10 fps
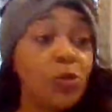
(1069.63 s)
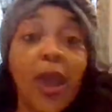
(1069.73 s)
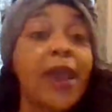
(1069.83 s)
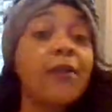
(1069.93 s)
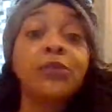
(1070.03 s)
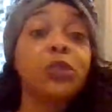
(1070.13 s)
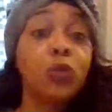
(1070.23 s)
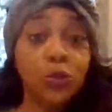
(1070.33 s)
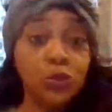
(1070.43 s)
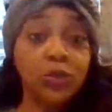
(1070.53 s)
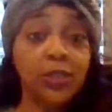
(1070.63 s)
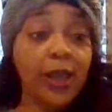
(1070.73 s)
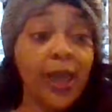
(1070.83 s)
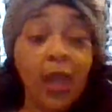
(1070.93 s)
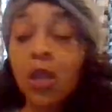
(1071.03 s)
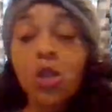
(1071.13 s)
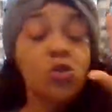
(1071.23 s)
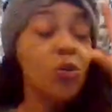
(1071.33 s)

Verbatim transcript: You had everything what you needed to have.